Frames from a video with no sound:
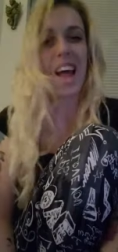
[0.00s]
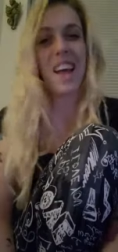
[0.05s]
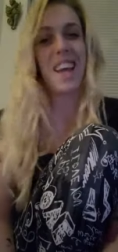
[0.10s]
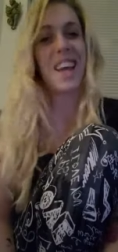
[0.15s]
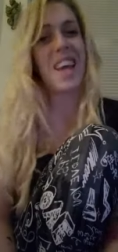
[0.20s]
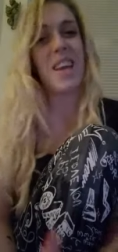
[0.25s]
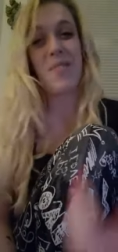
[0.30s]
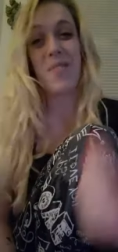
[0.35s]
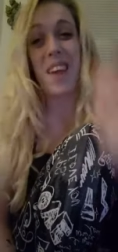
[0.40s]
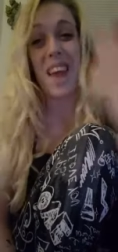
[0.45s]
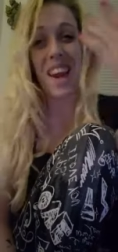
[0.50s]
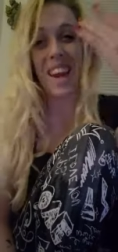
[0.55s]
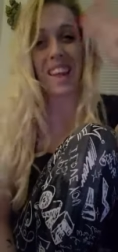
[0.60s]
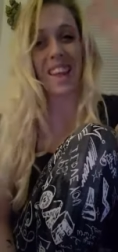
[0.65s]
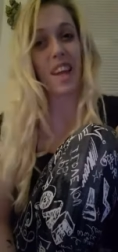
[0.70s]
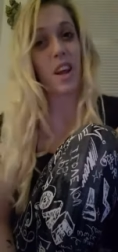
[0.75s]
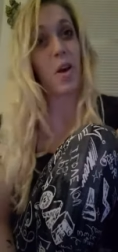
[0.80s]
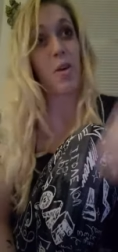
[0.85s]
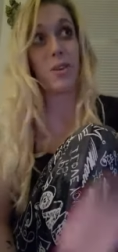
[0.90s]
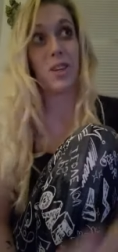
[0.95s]
I keep getting it
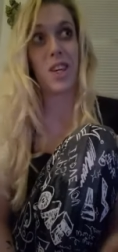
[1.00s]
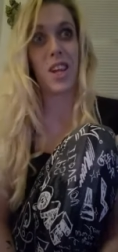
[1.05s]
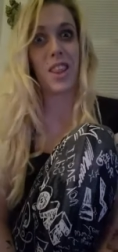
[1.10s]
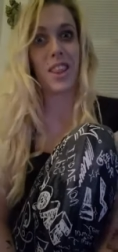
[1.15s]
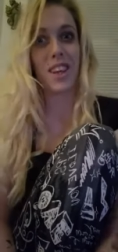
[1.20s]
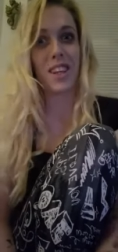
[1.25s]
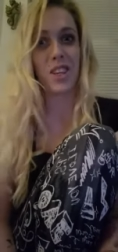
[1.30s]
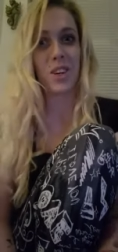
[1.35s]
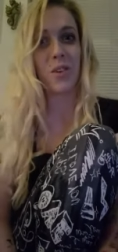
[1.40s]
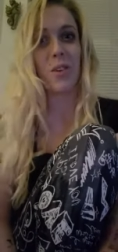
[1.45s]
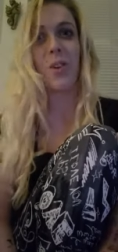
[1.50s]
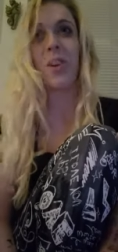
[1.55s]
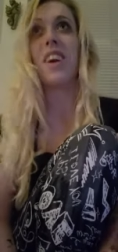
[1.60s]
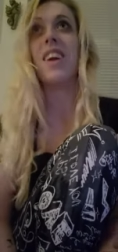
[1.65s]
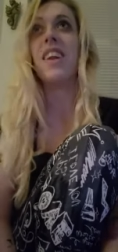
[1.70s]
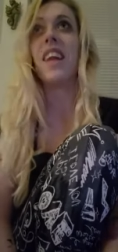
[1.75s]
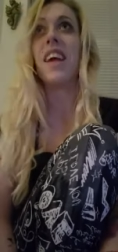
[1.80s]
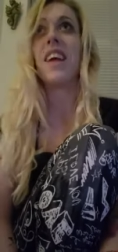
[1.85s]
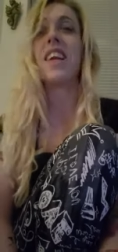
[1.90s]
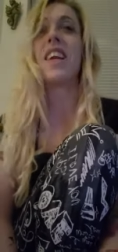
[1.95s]
like, oh, she's such a
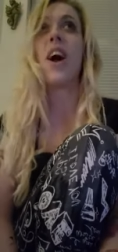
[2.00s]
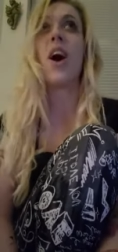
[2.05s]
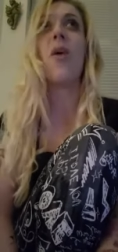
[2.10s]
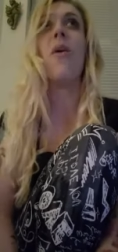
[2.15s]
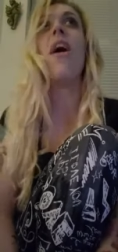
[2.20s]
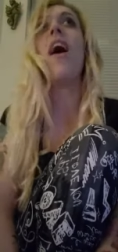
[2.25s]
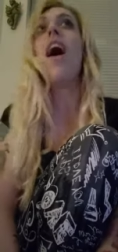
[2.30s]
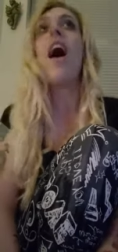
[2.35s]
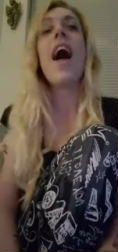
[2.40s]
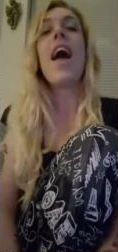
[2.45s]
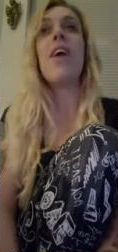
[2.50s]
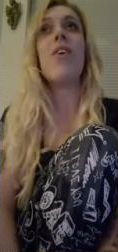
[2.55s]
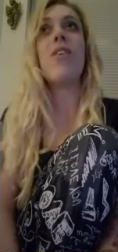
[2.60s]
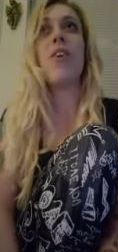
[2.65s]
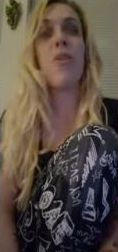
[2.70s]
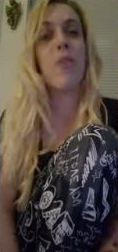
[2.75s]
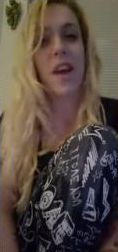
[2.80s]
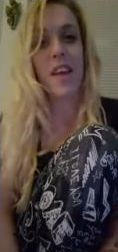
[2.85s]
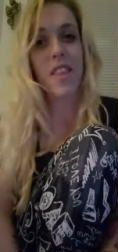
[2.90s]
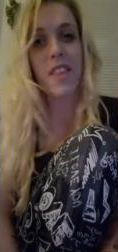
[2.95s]
whore. Like, no, I don't
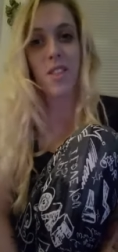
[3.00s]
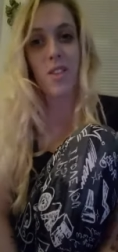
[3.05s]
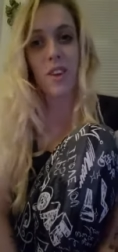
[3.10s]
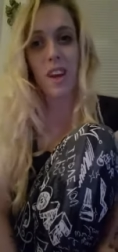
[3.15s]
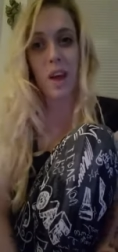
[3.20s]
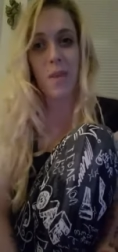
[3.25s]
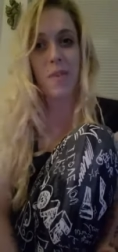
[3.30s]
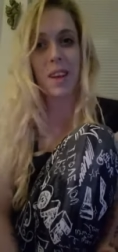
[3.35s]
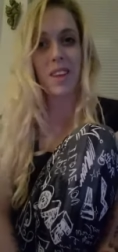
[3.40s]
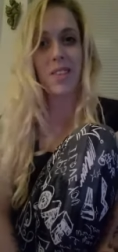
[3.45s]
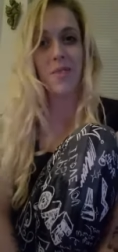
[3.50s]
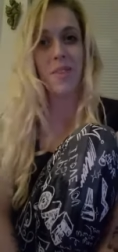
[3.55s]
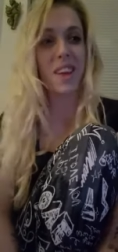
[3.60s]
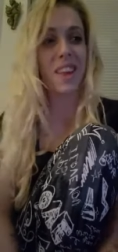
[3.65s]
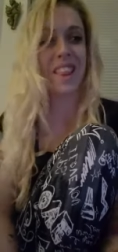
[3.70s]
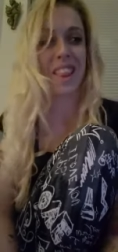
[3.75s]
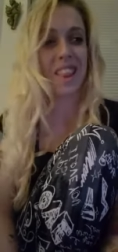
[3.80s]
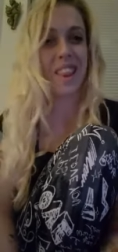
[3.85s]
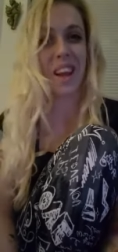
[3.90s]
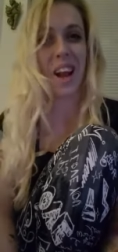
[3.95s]
know why these are coming to me
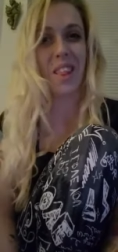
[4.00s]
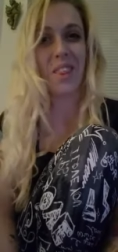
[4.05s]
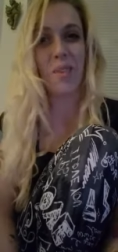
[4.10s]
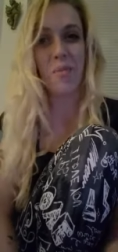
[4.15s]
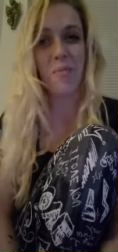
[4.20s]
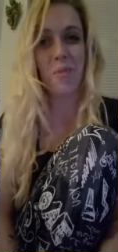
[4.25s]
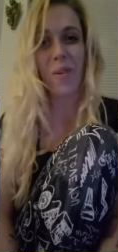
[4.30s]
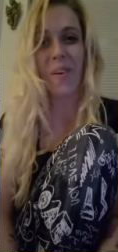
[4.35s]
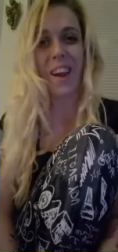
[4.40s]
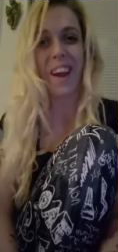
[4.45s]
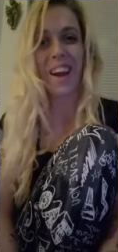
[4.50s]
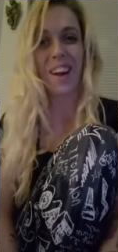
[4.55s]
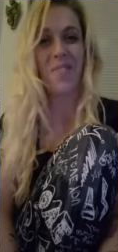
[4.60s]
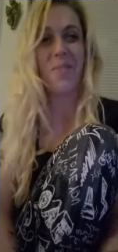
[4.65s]
because it's not the point.